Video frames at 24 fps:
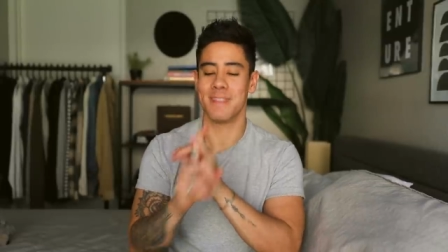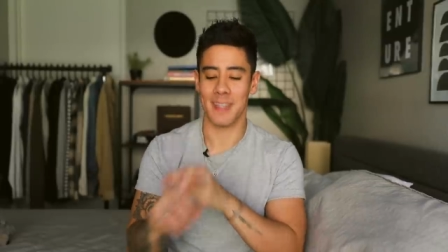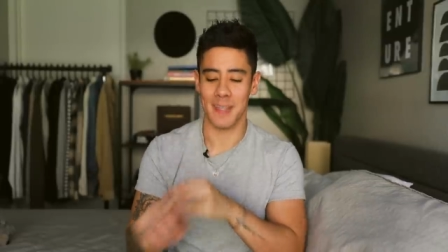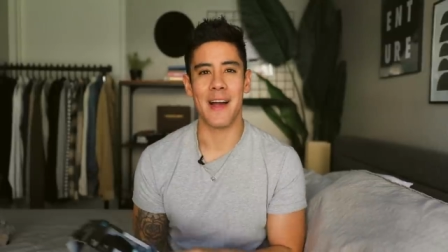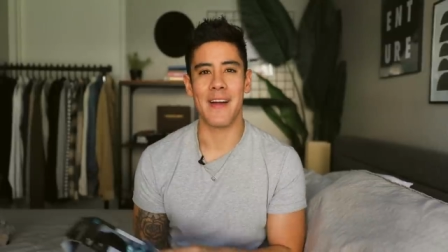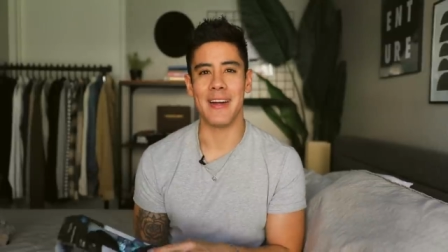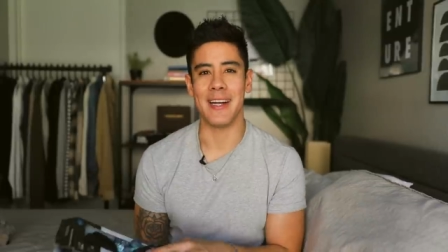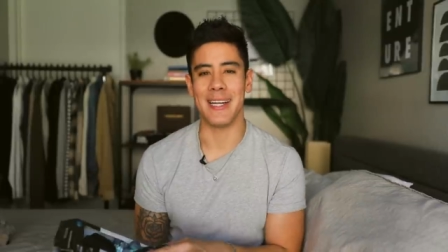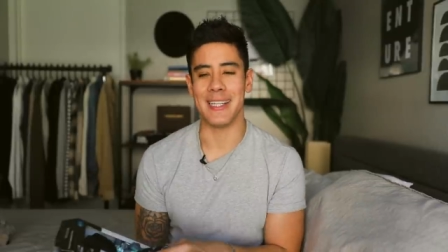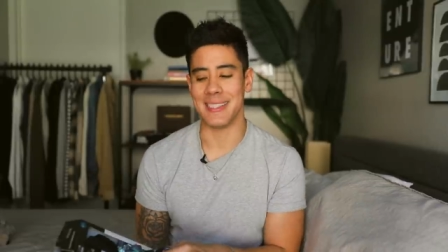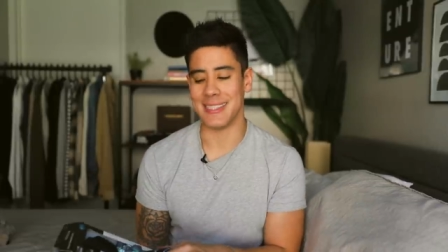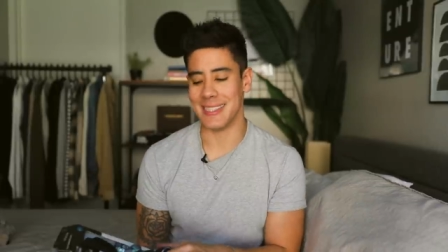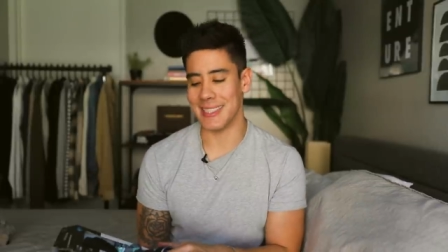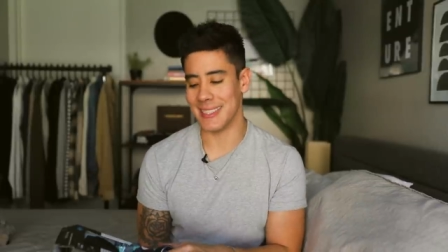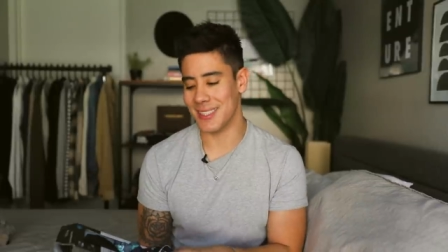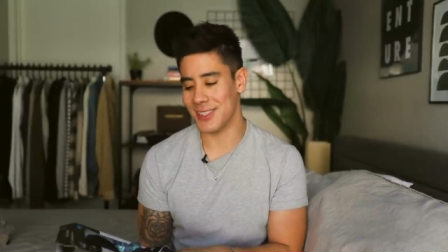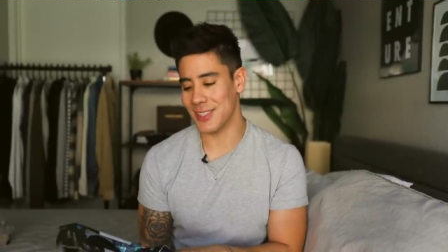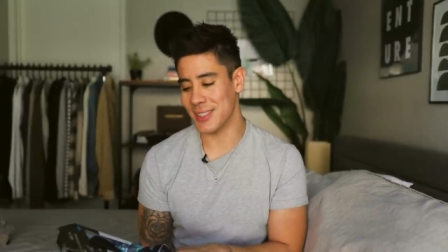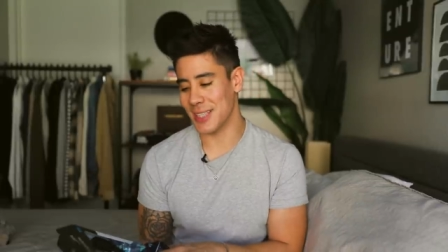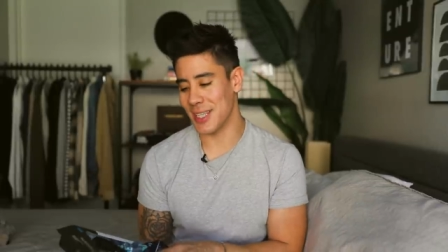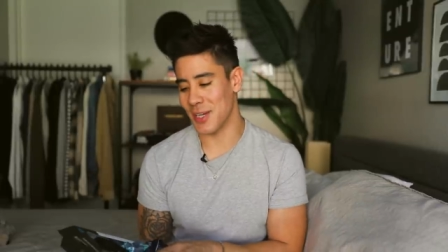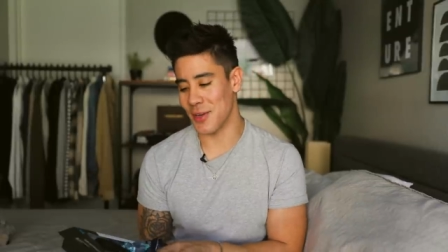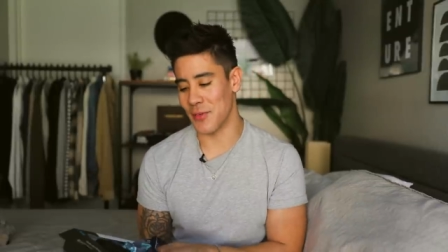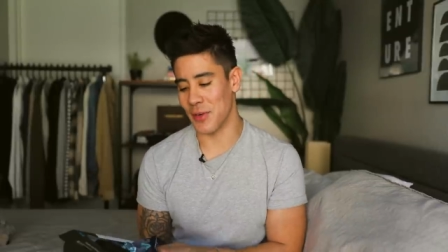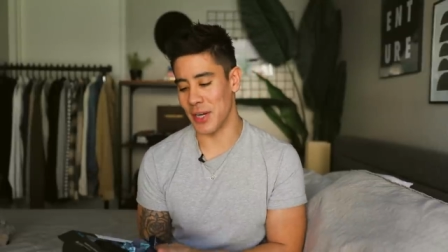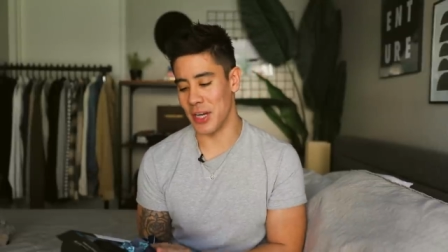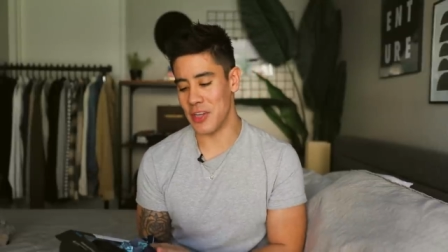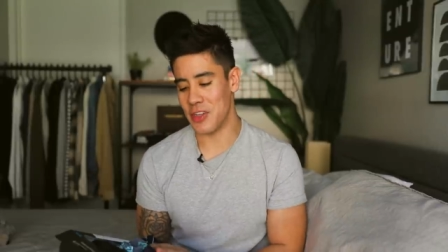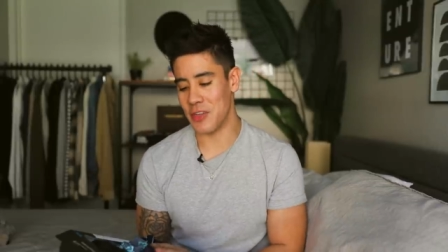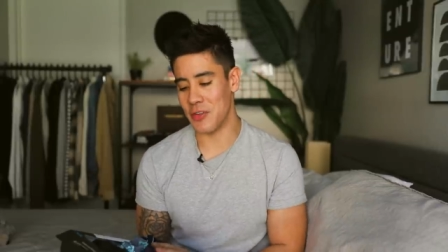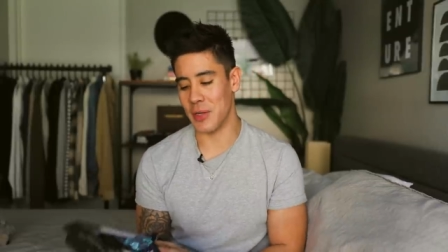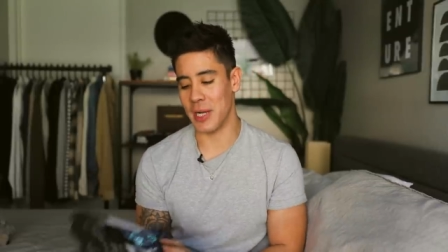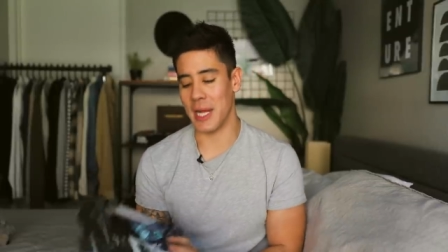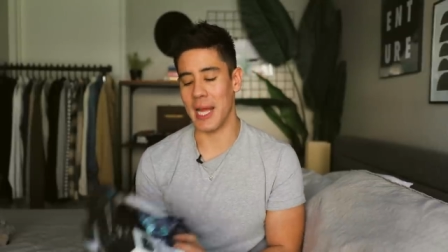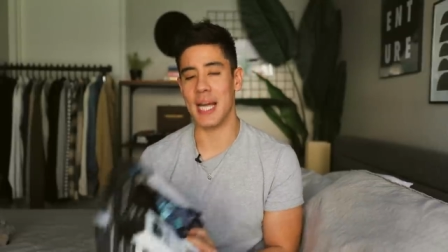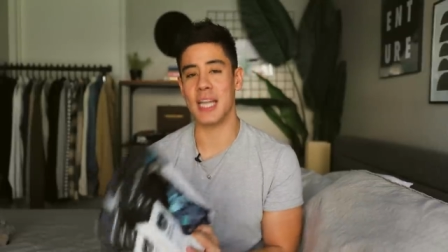All right, let's just get right
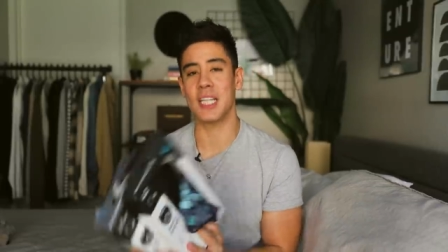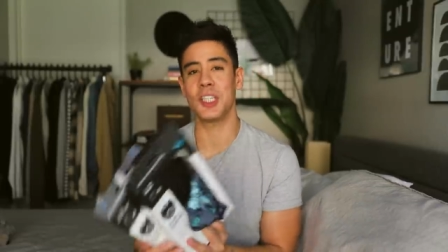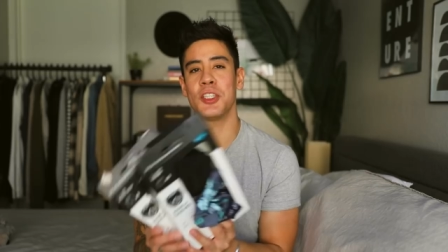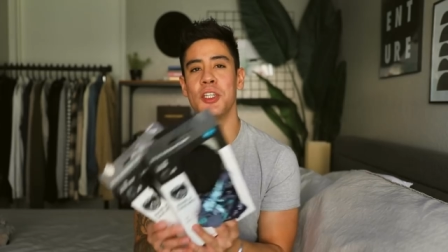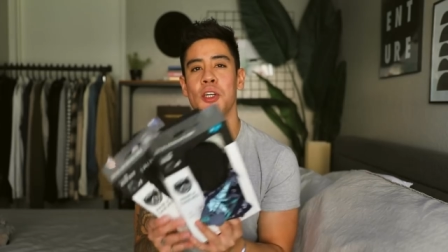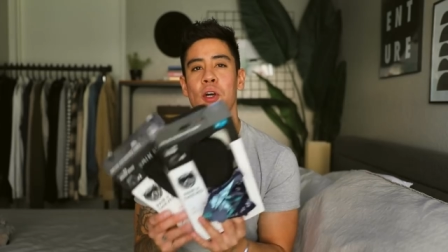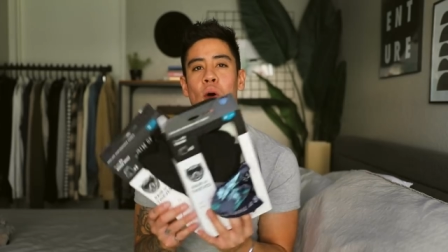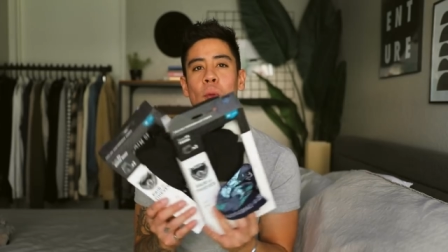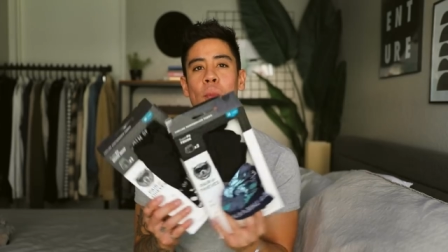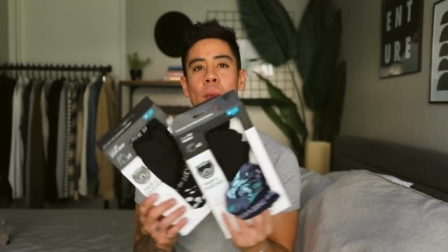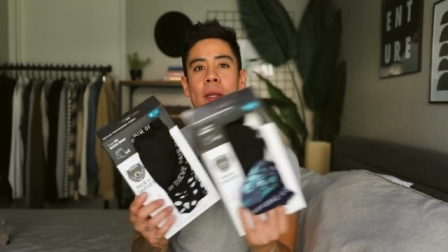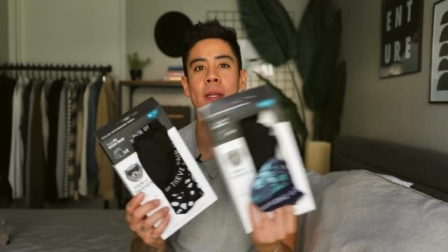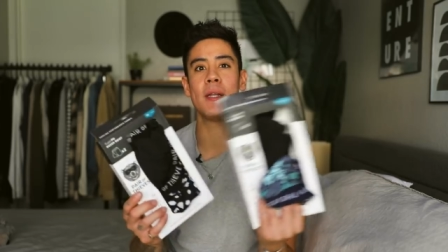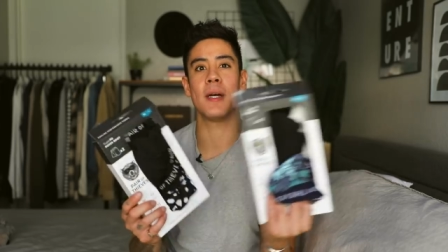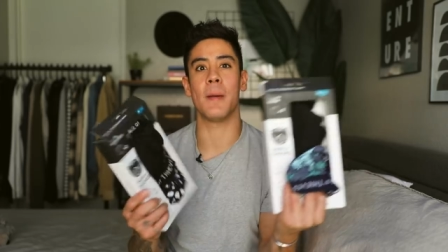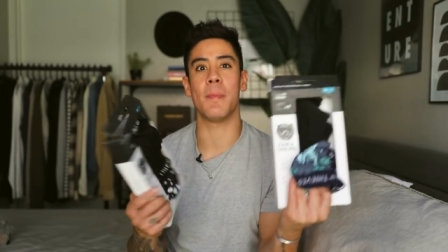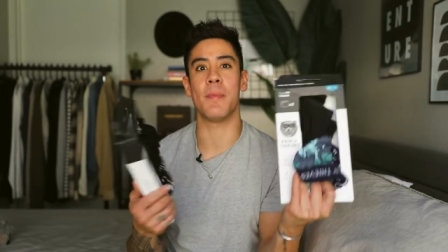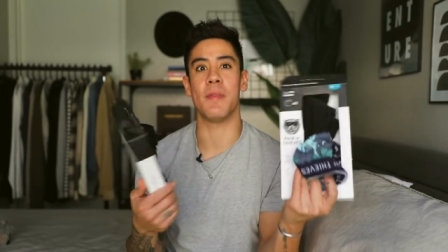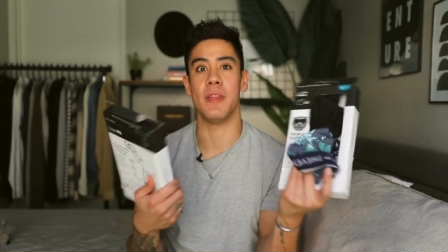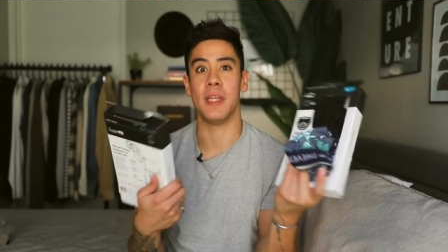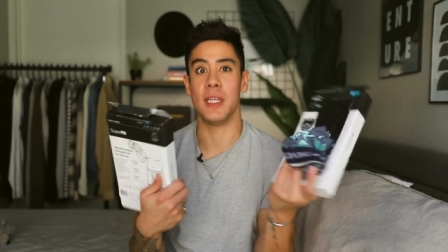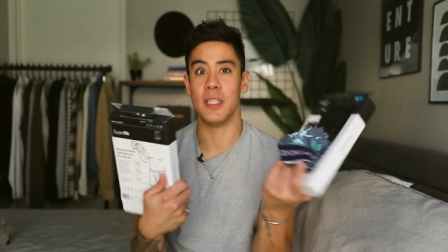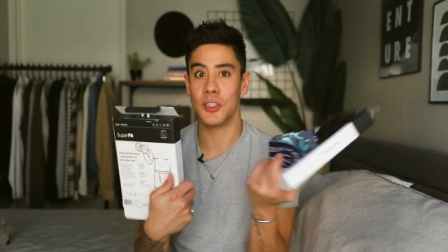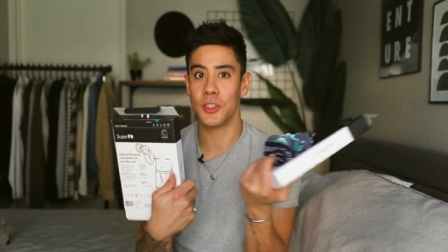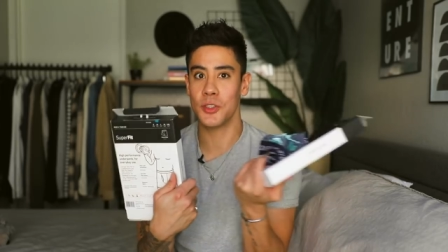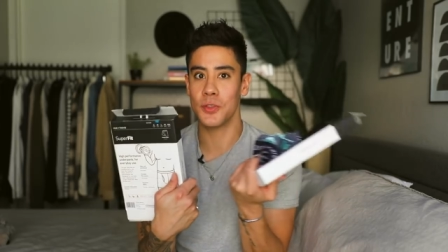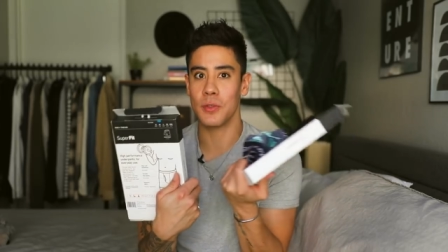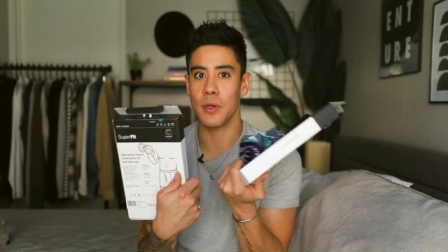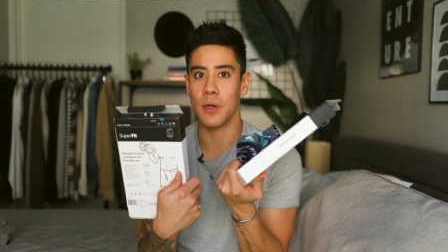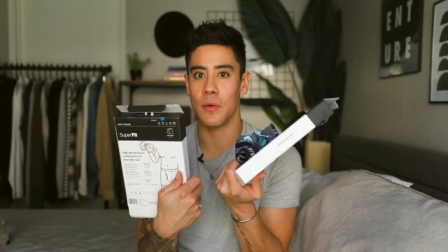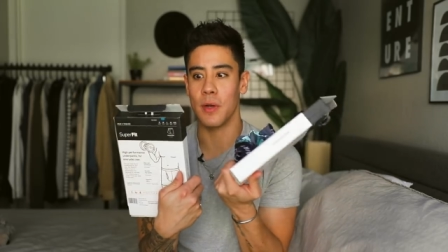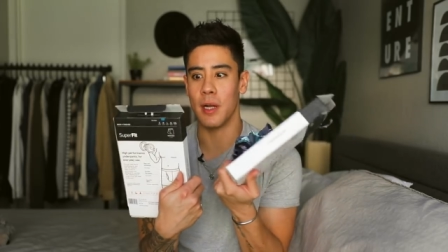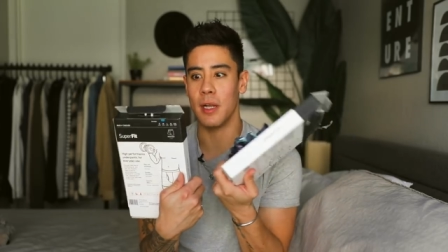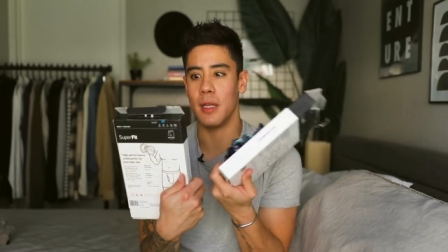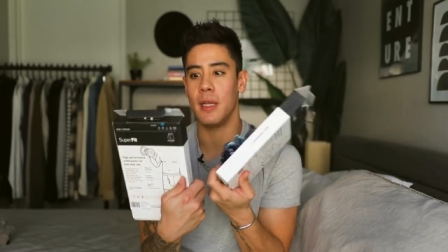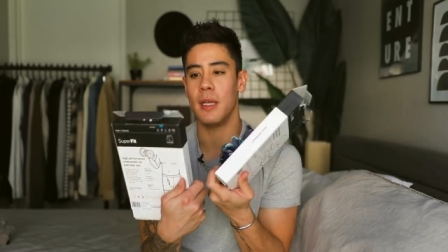to it. I actually opened up these two
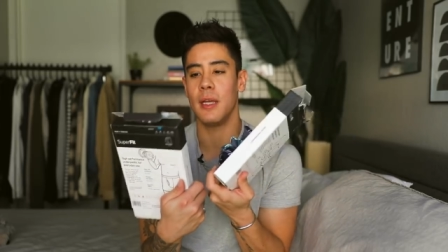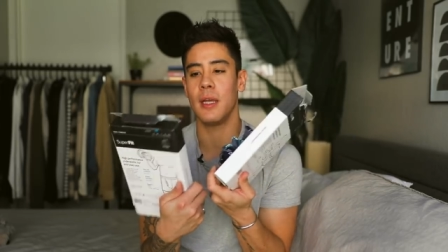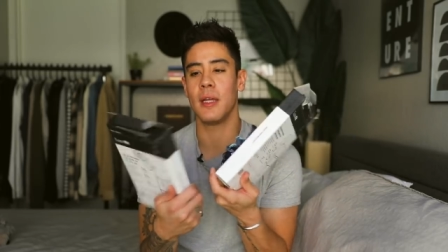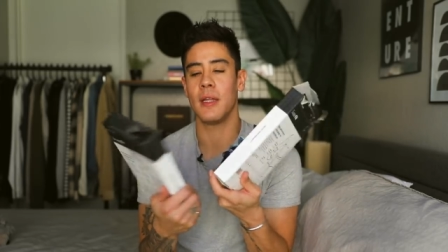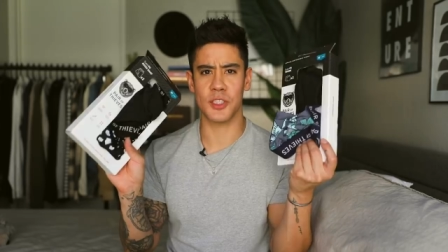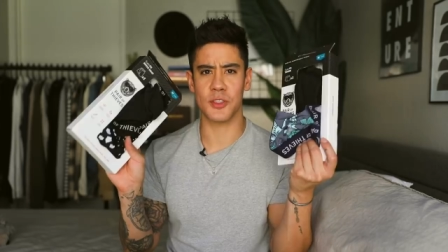already.